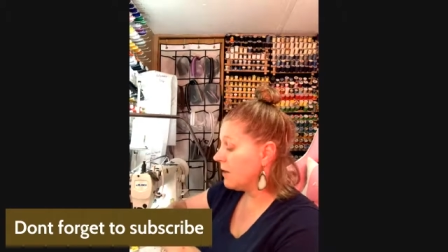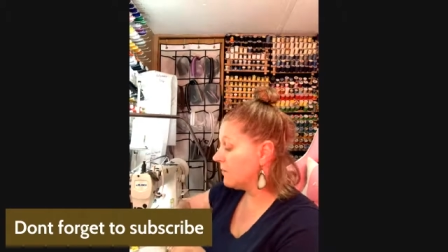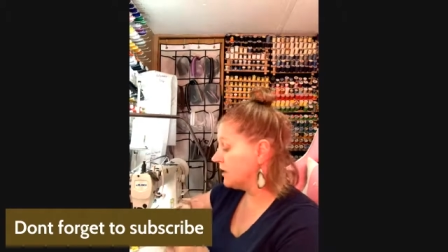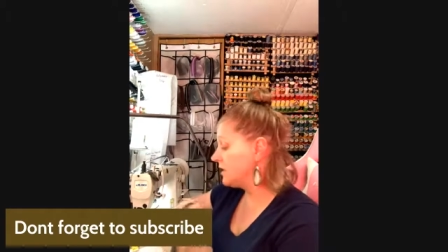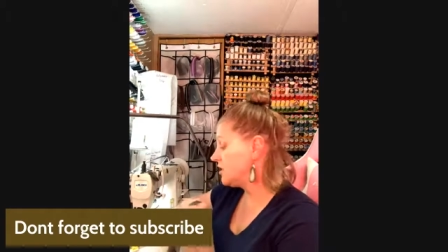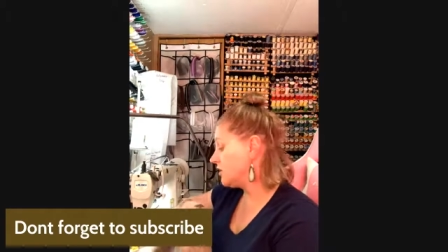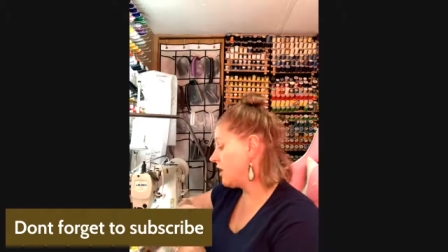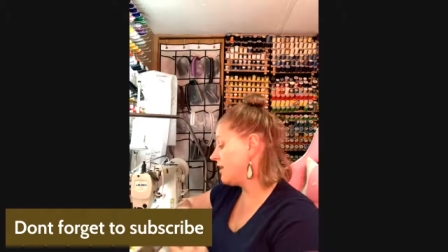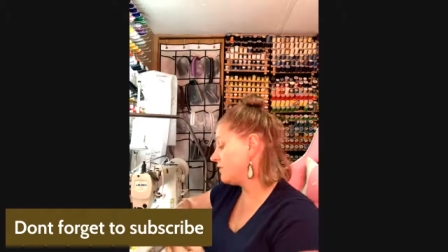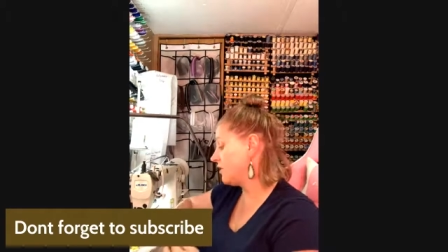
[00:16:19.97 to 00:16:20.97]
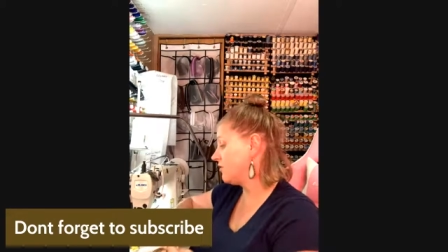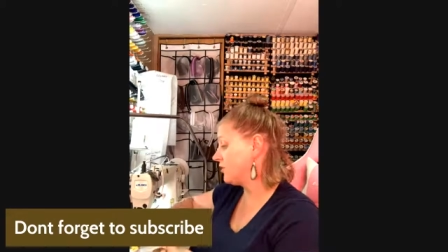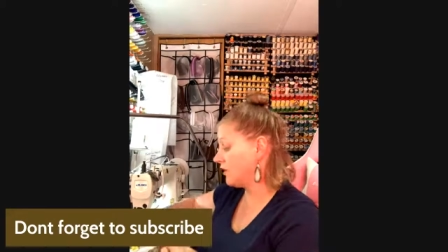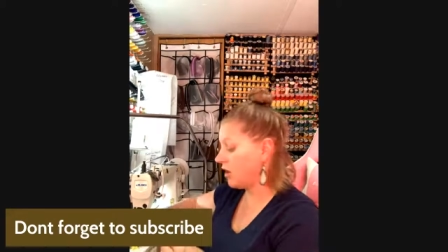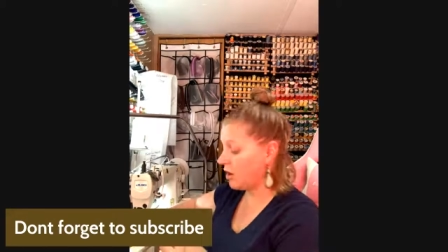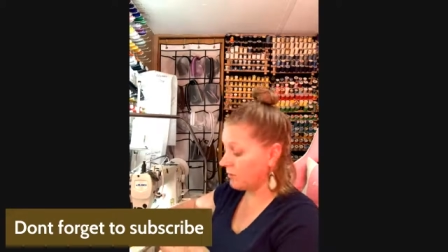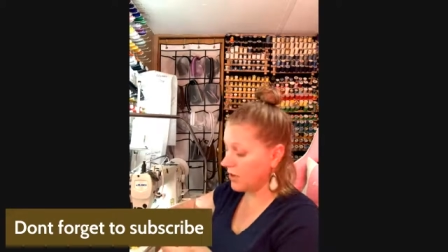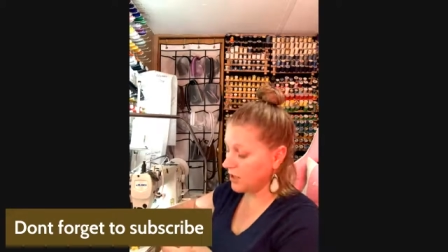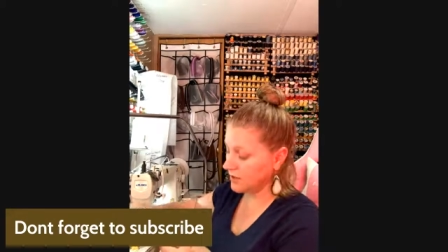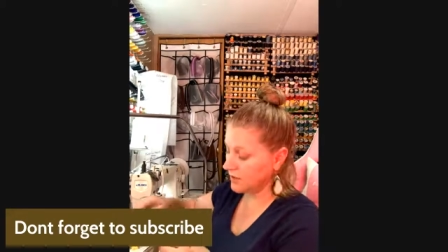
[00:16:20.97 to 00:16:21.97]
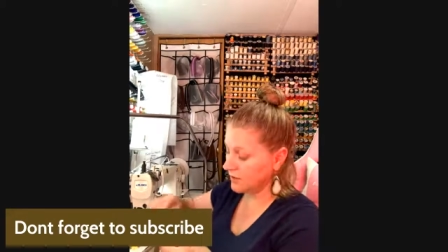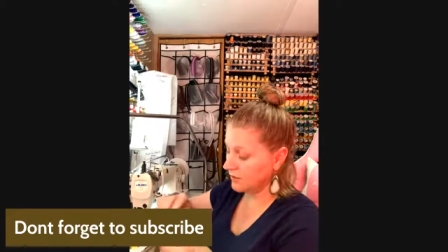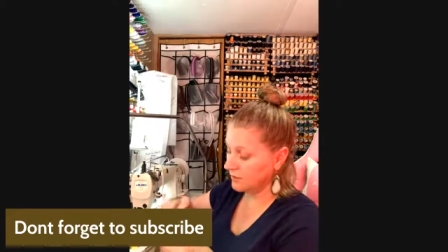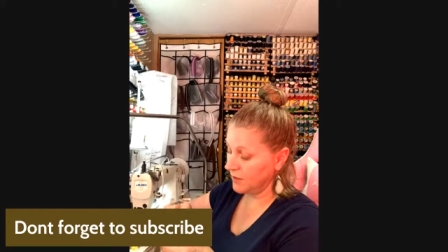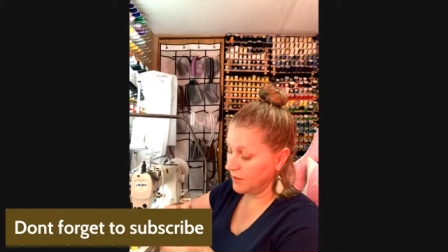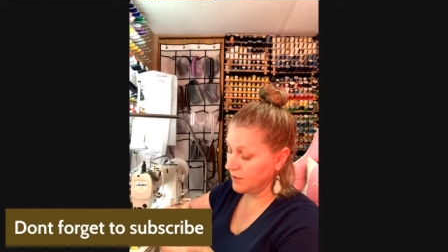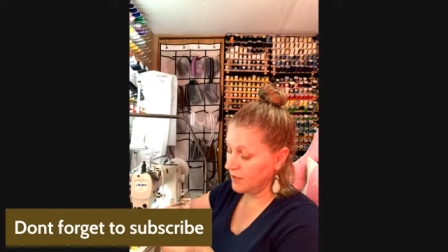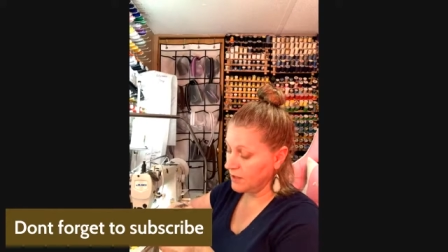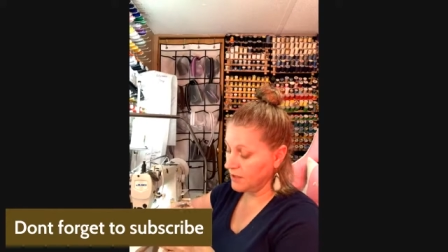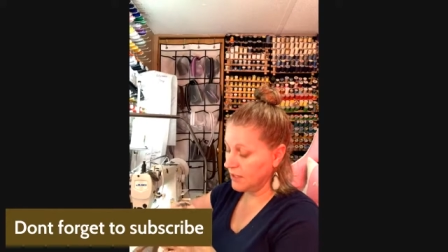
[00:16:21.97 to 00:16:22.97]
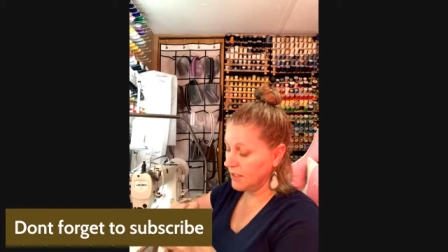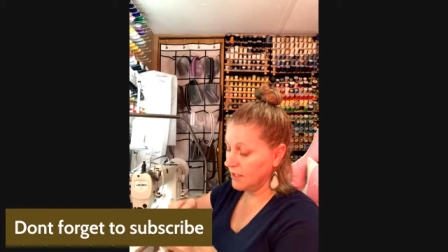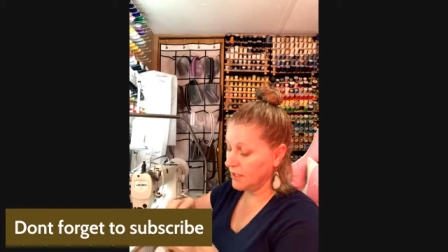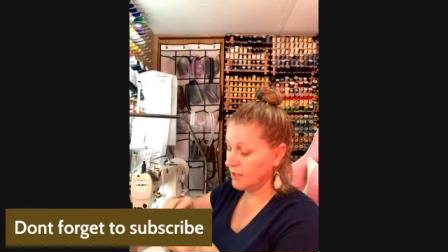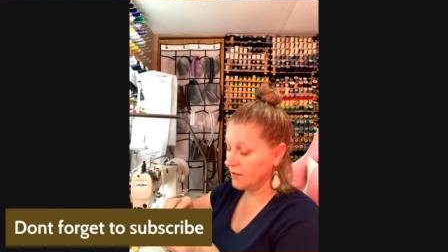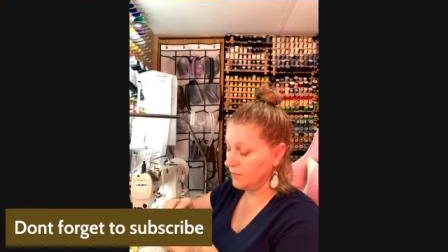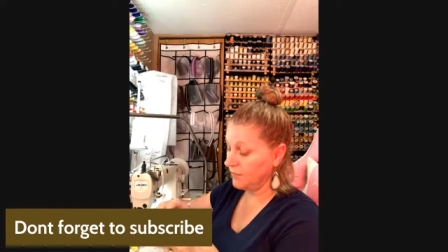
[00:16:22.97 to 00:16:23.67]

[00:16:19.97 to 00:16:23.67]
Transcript: But at least you don't have to go through the long process of me sitting here